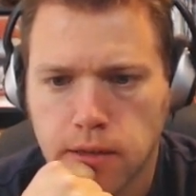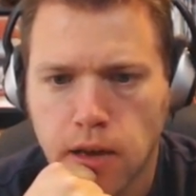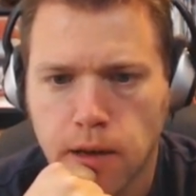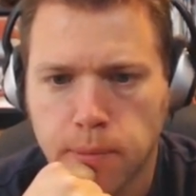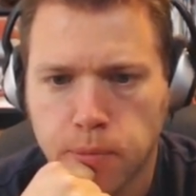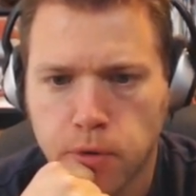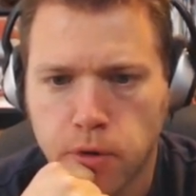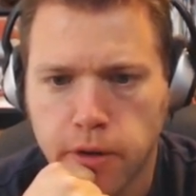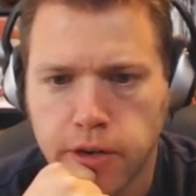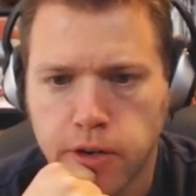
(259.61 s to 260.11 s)

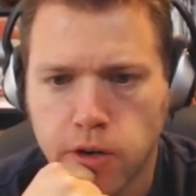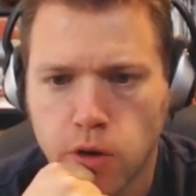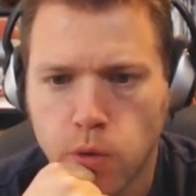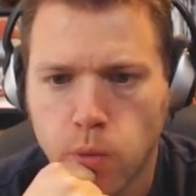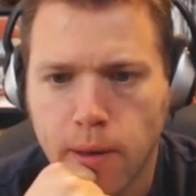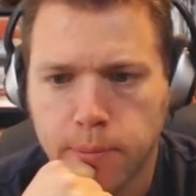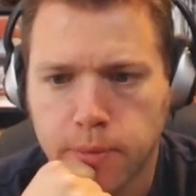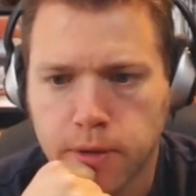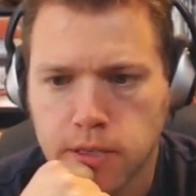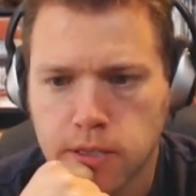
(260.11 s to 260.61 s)
upgrade your
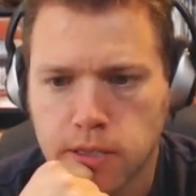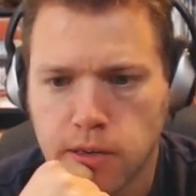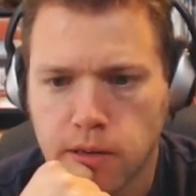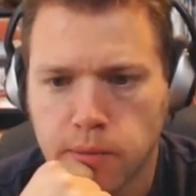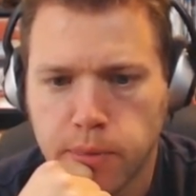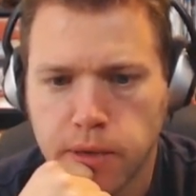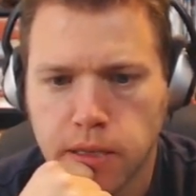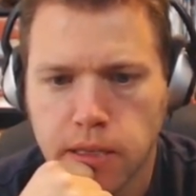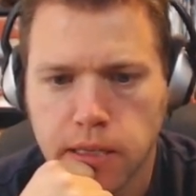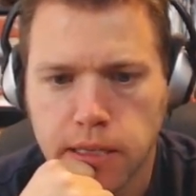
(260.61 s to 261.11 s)
weapons and
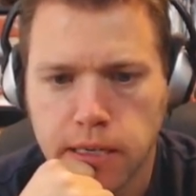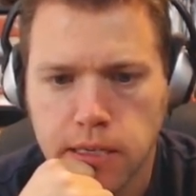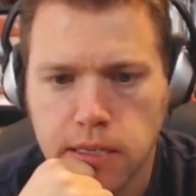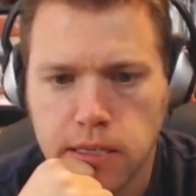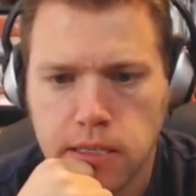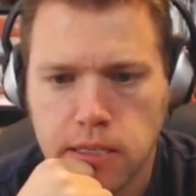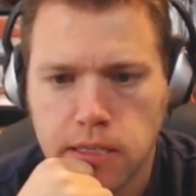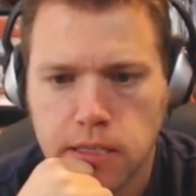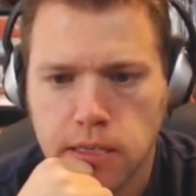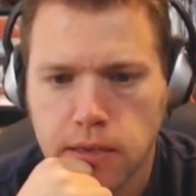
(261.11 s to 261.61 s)
abilities.